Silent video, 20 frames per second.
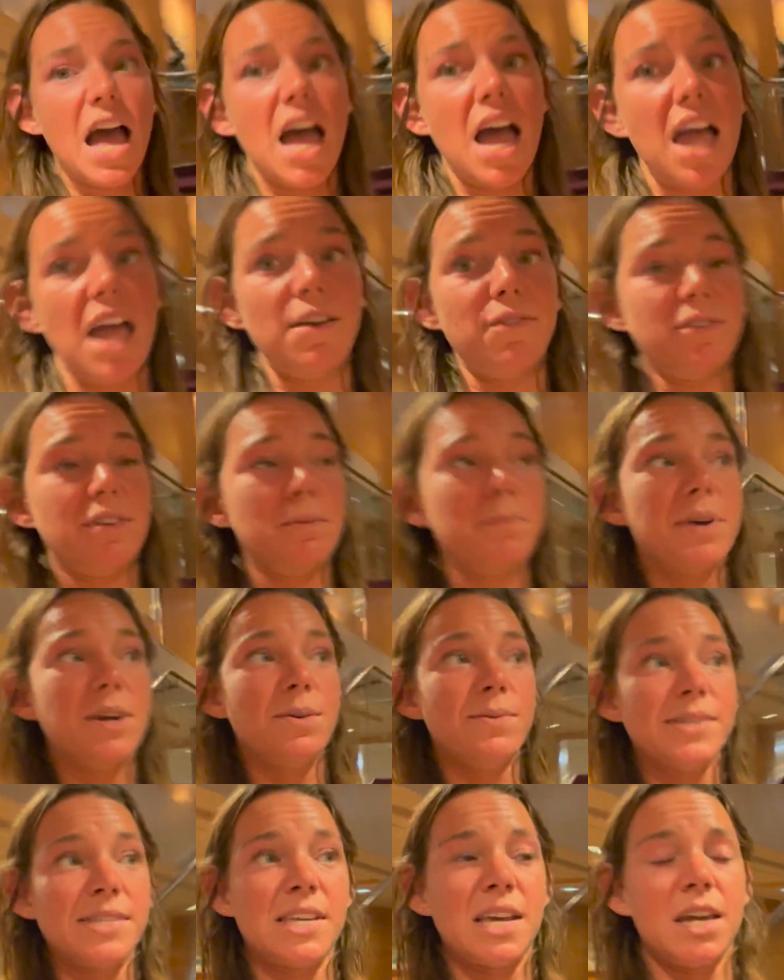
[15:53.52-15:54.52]
if somebody
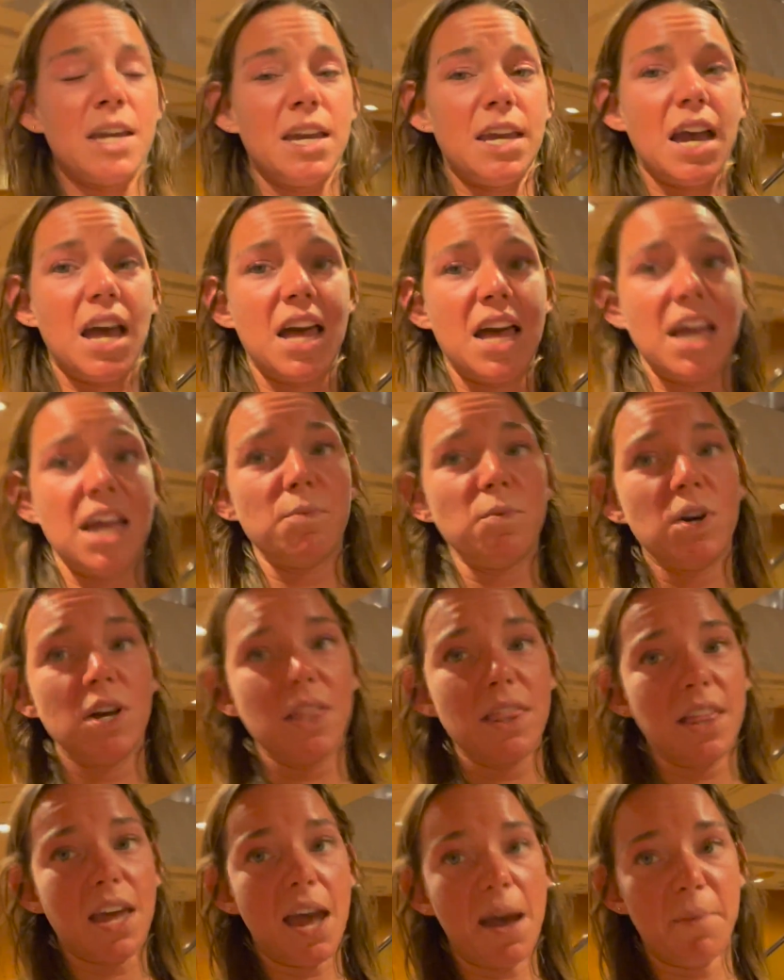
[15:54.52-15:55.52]
was like, I
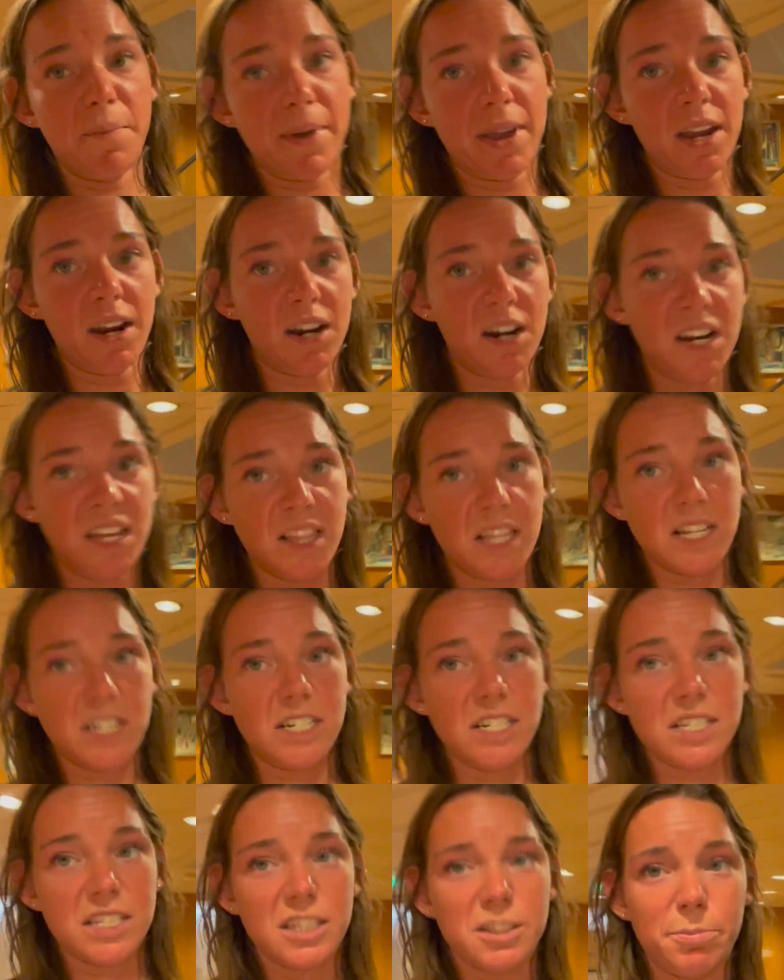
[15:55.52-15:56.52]
want that bear in the
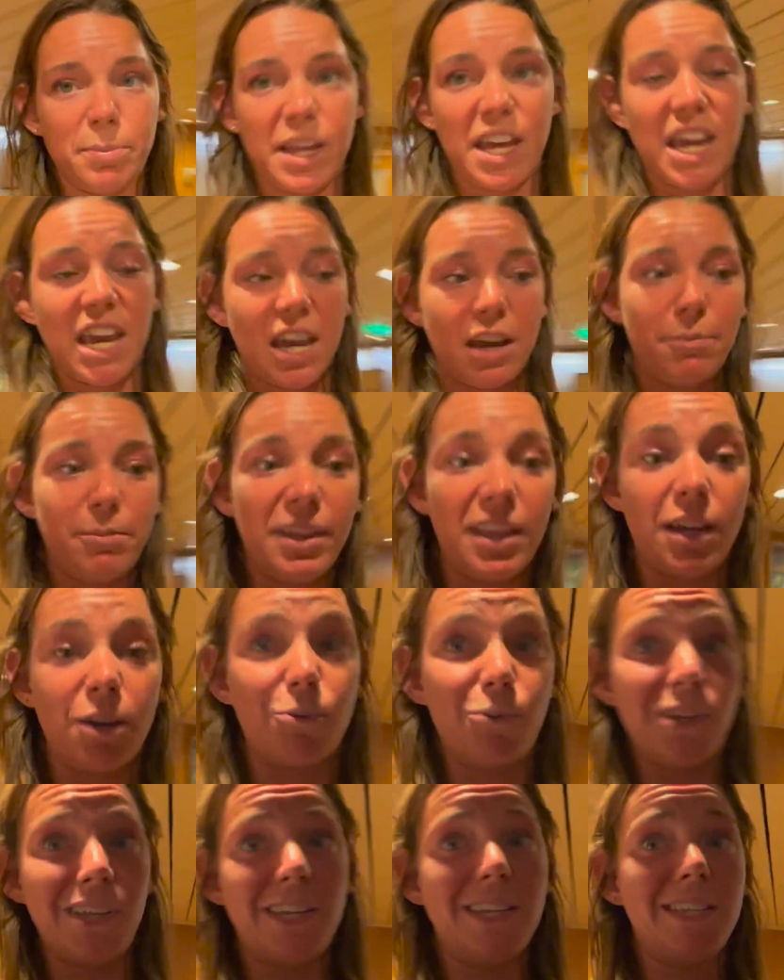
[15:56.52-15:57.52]
display, I'd be like,
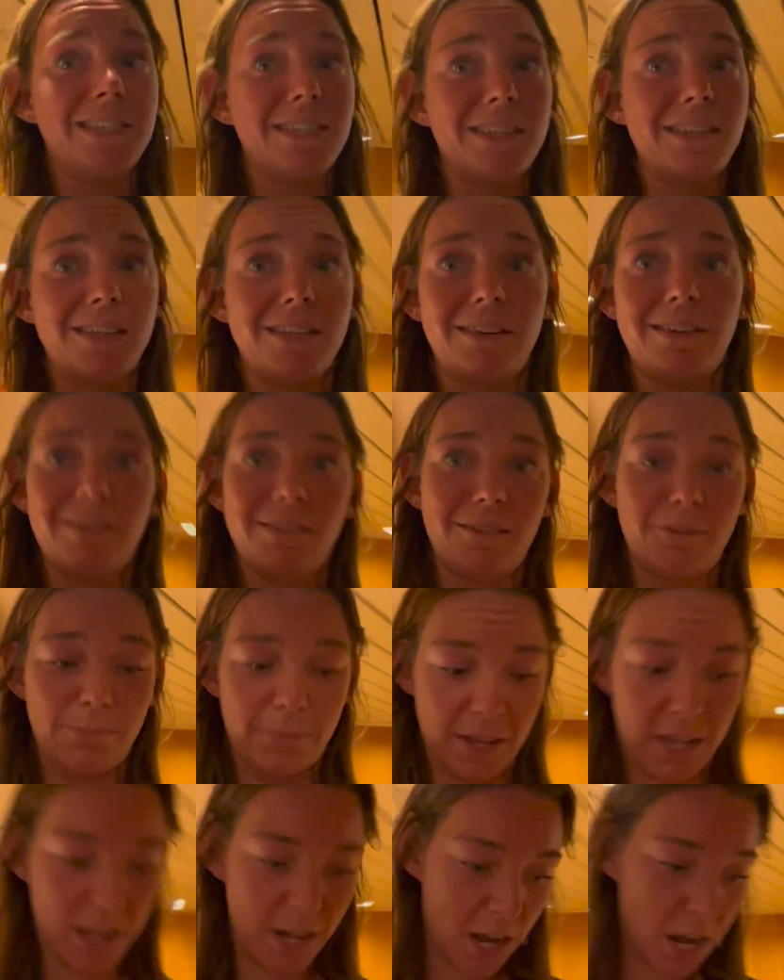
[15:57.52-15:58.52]
well, it's in the
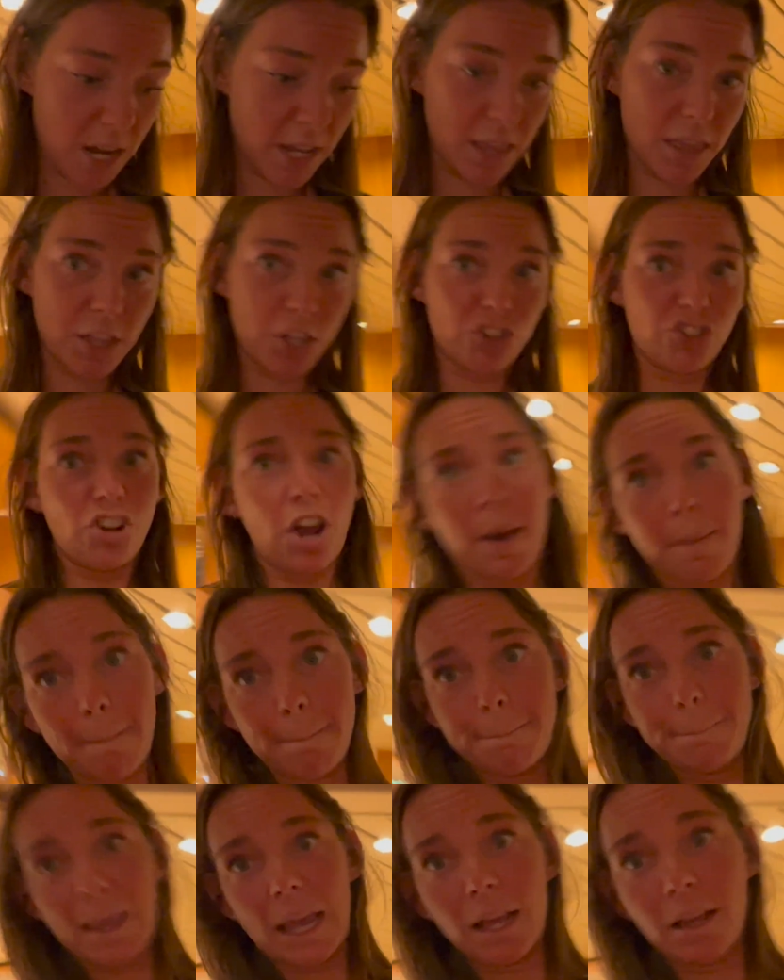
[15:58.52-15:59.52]
display, not in the shop.
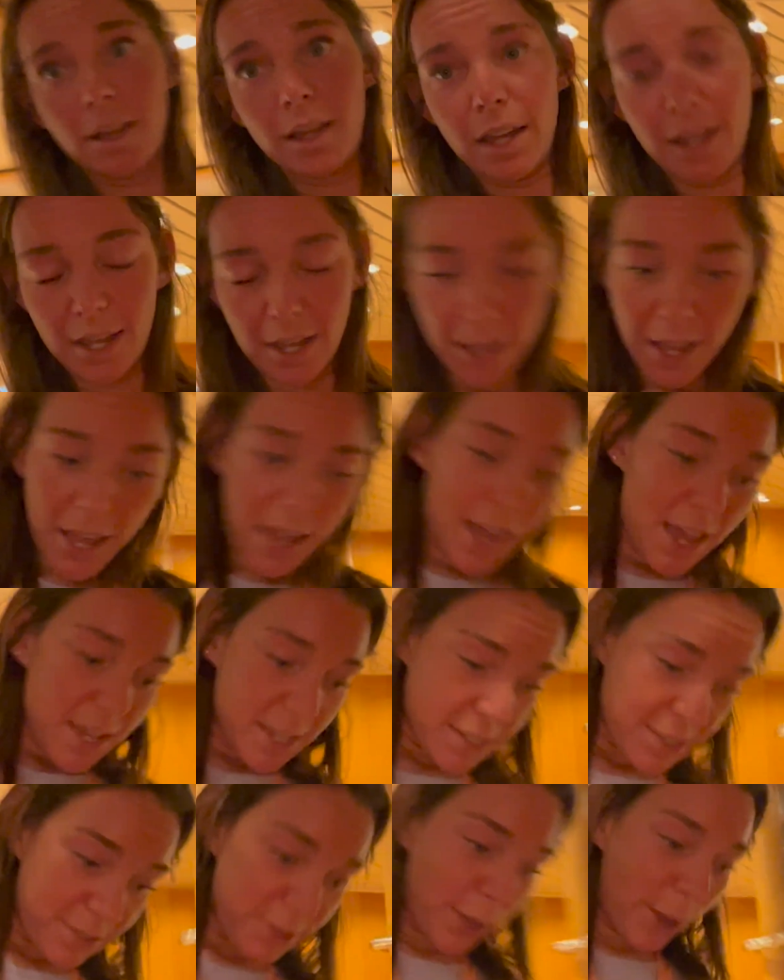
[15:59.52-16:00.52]

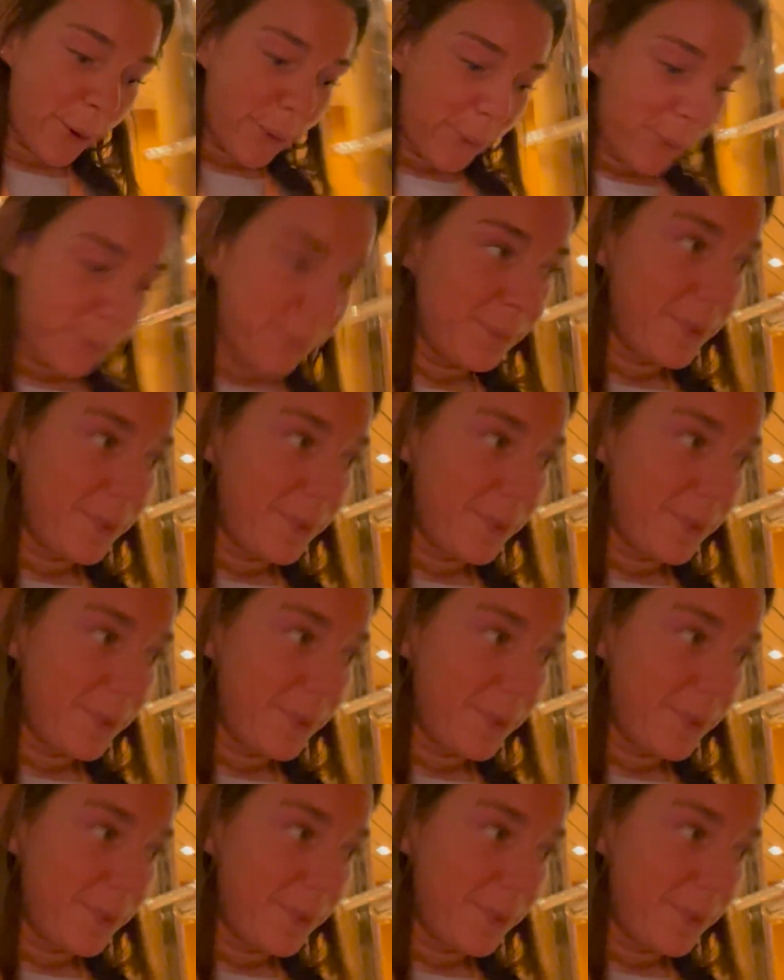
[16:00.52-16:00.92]
So